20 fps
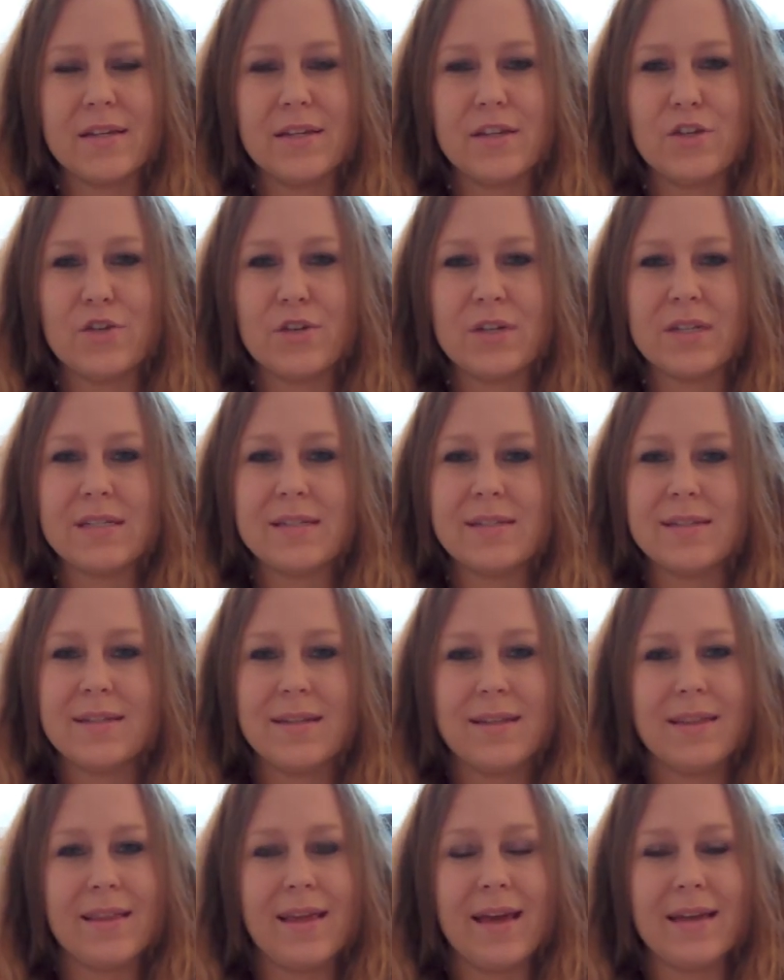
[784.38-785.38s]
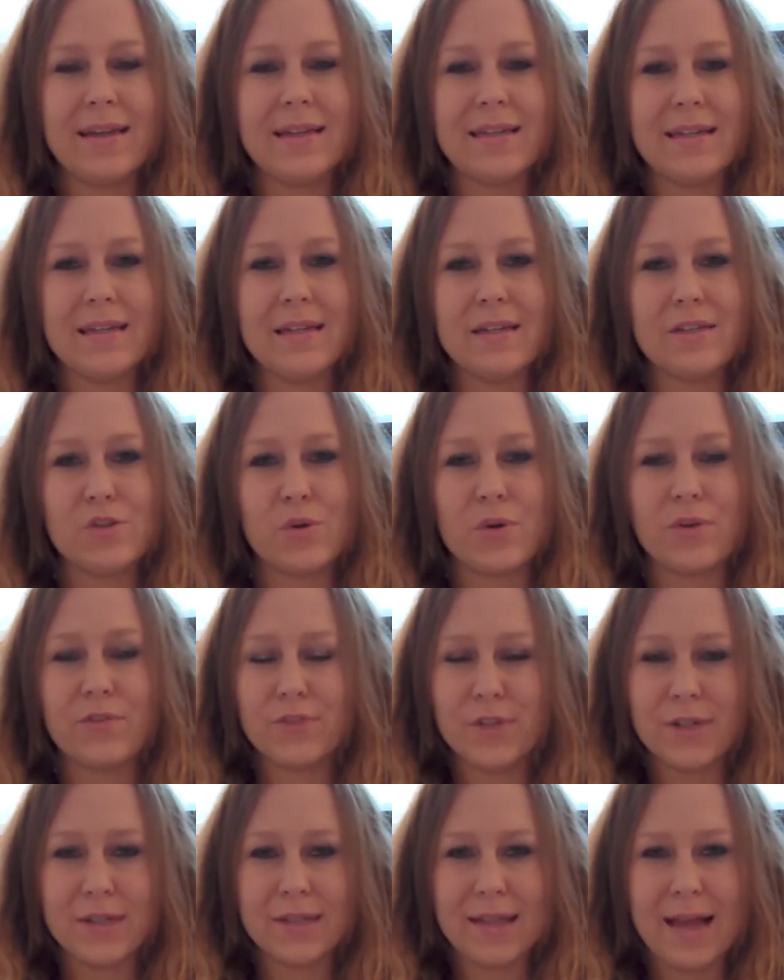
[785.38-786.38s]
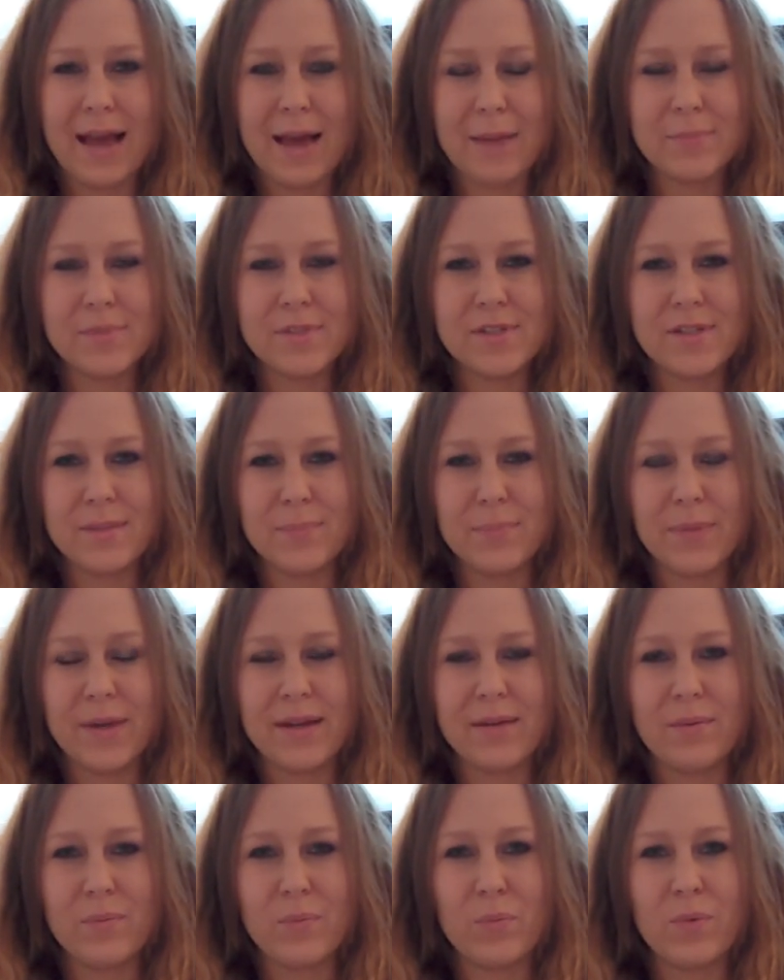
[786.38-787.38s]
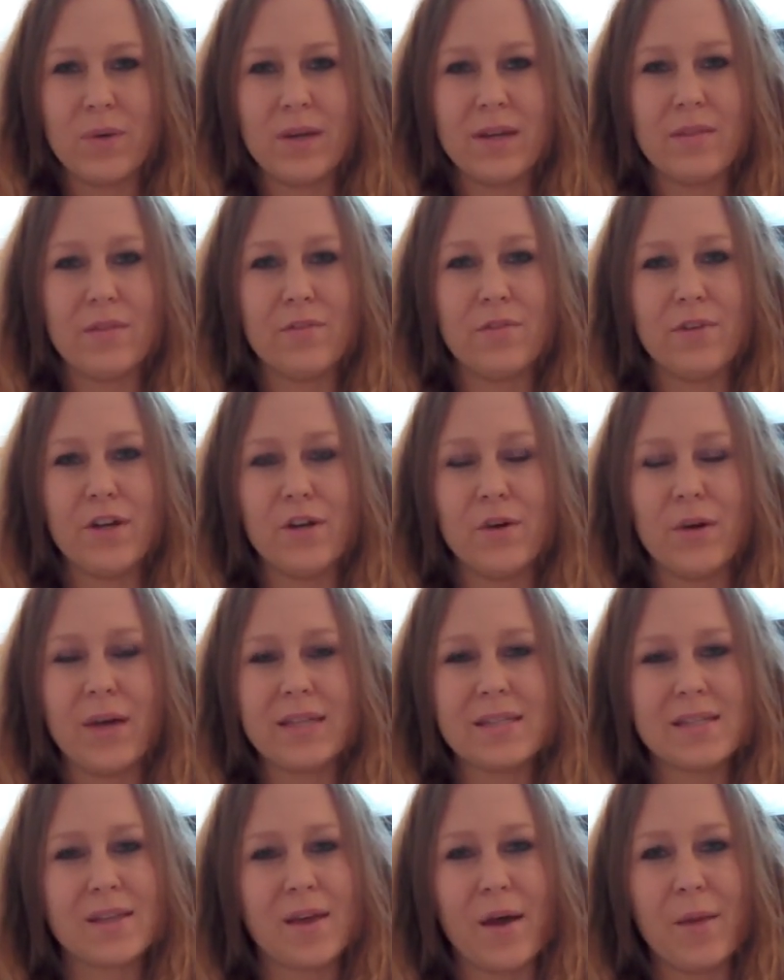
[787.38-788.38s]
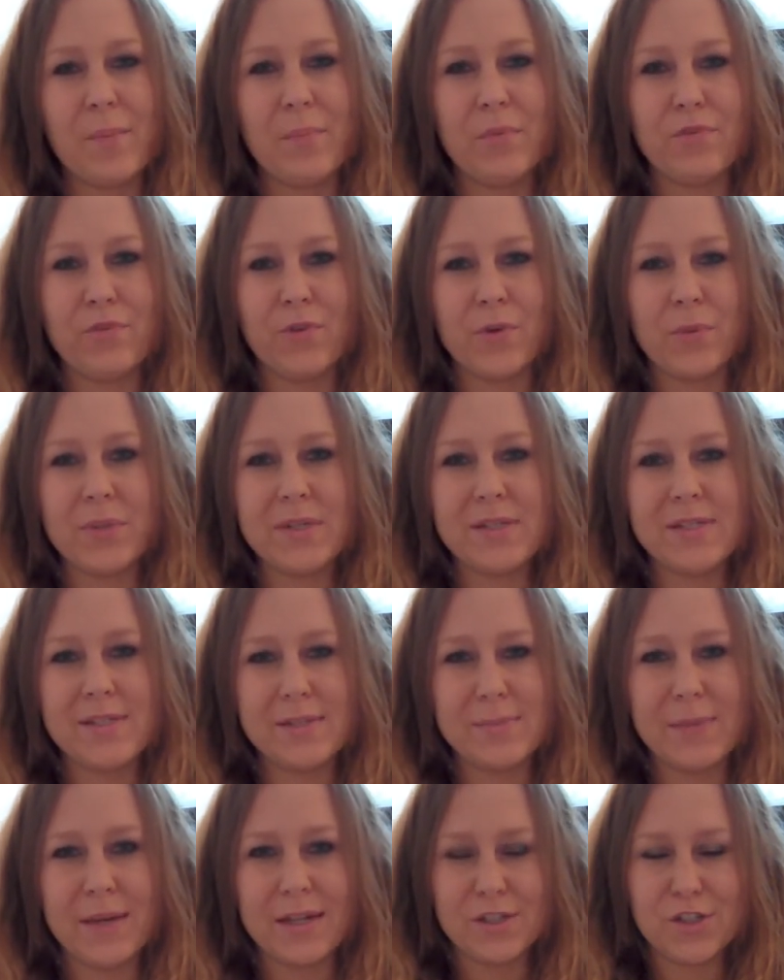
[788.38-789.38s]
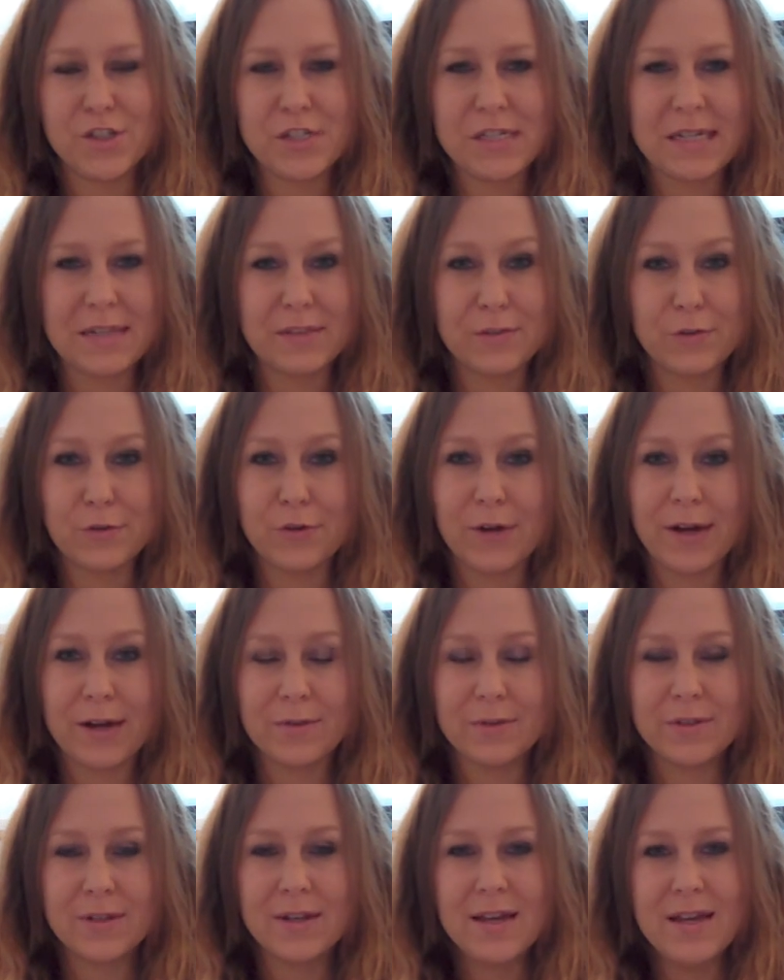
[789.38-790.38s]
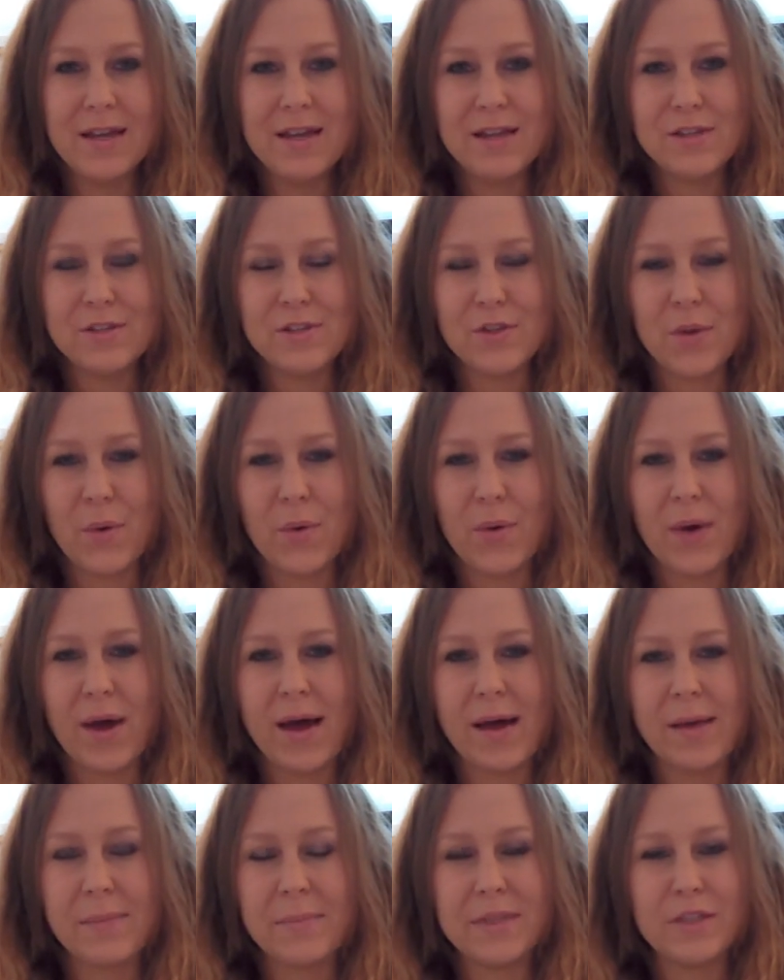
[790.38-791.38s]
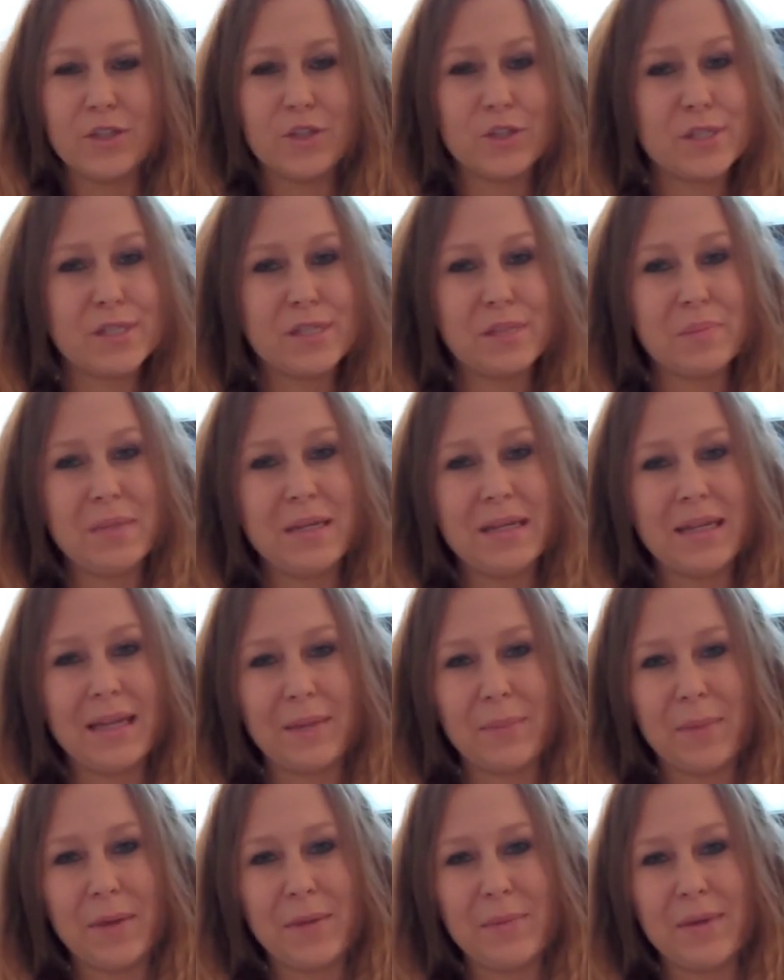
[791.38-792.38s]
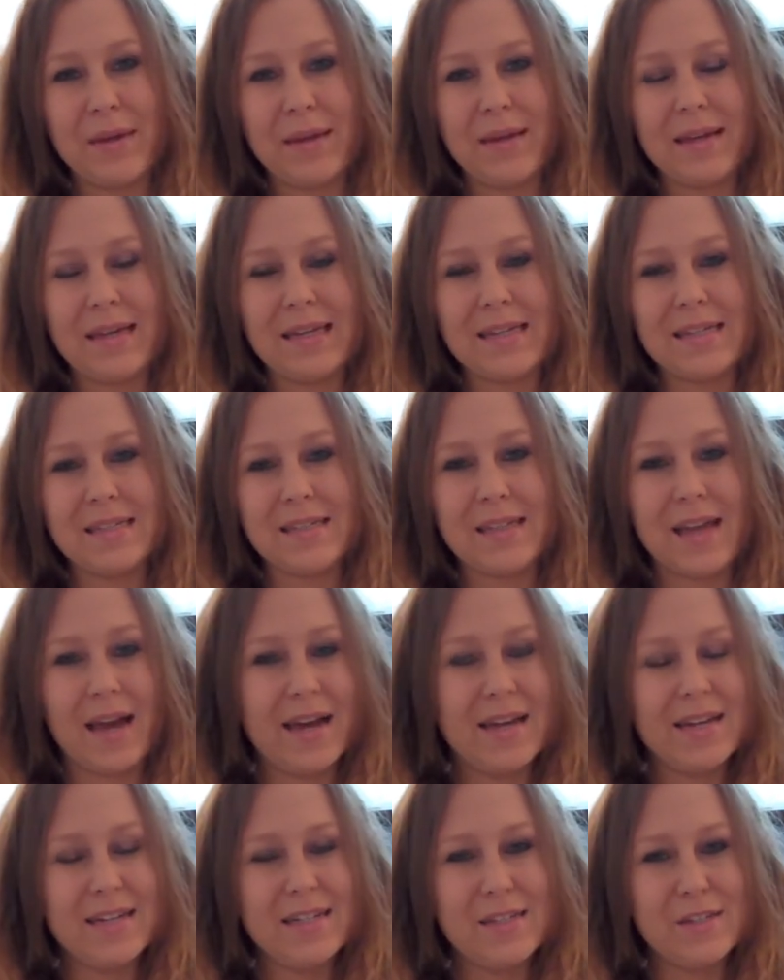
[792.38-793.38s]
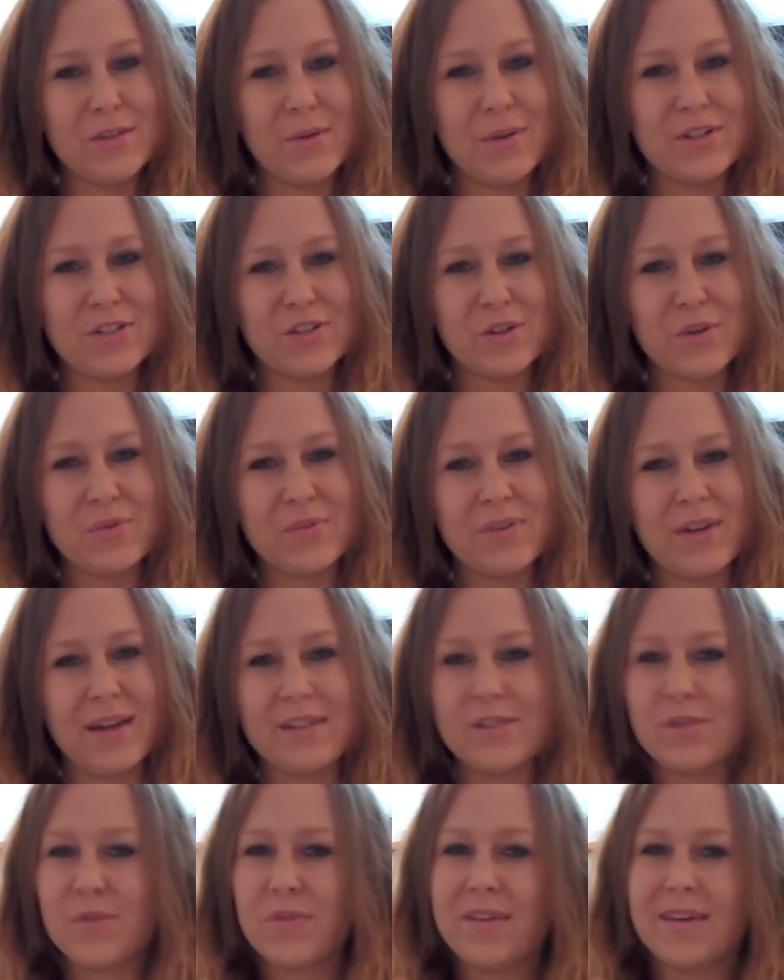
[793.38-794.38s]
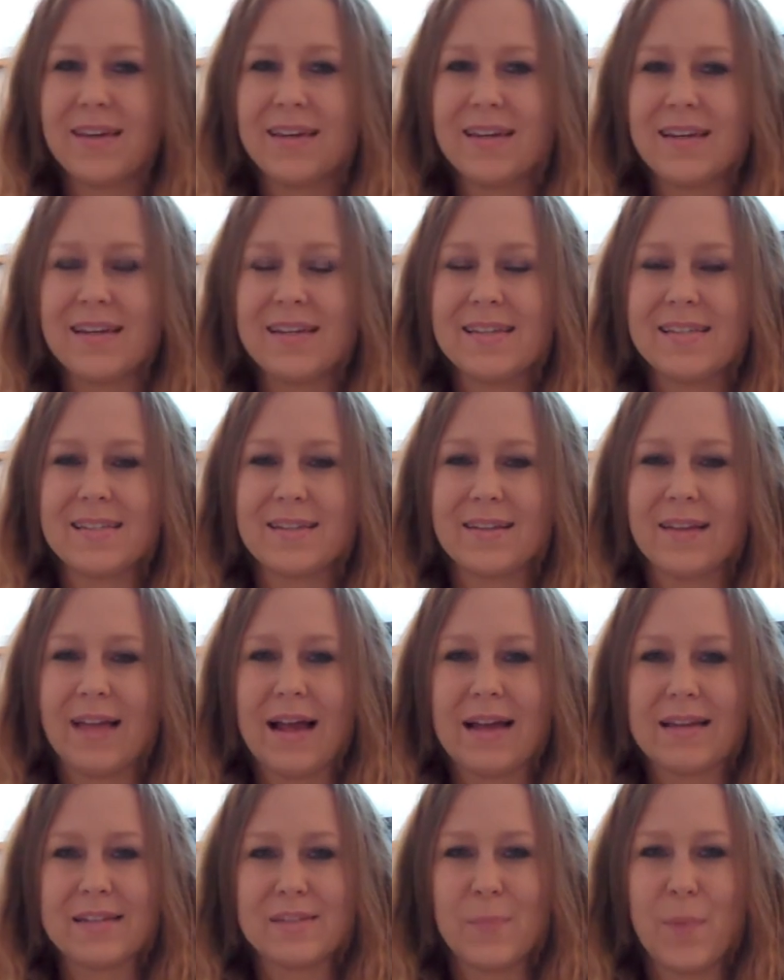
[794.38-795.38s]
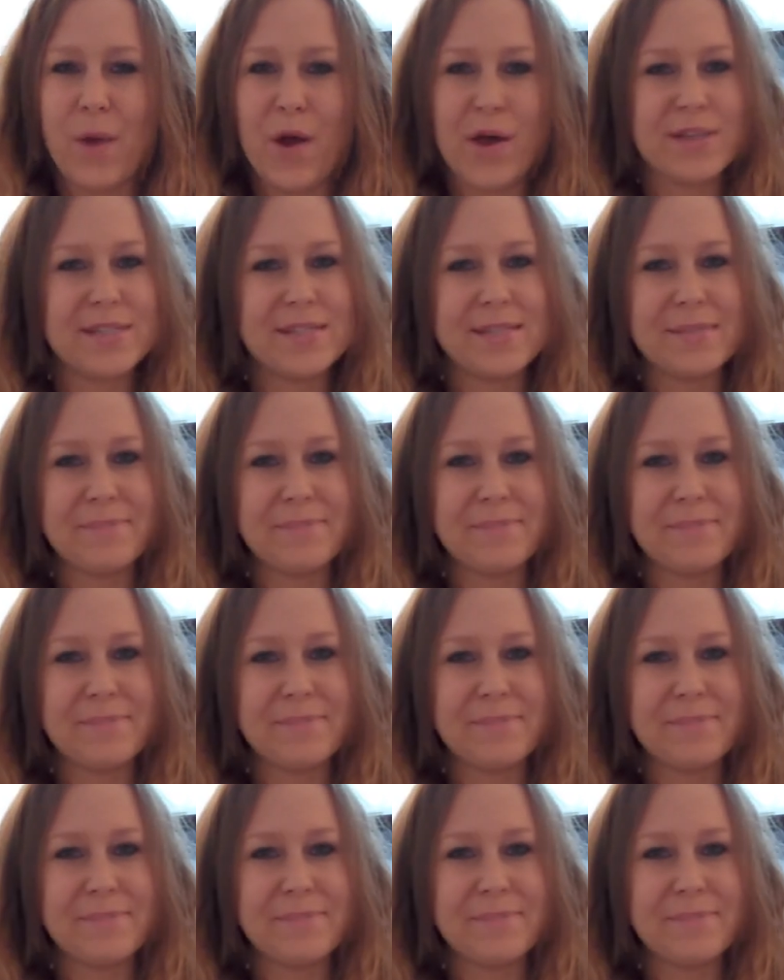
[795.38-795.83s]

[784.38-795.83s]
you can see that he sort of collapsed, but the video gets cut before we see him actually hit the ground. So um, it looks to me like maybe he died. So I don't, I don't think it is the last boss.